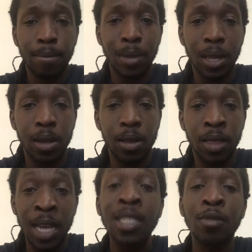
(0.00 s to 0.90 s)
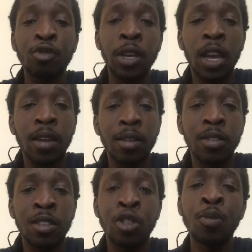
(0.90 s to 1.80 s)
that's the Super
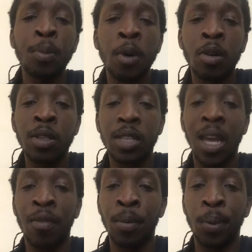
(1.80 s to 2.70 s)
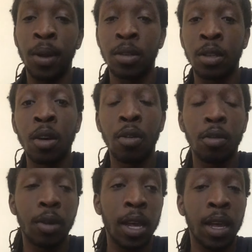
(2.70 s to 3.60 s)
Bowl is every player's goal. And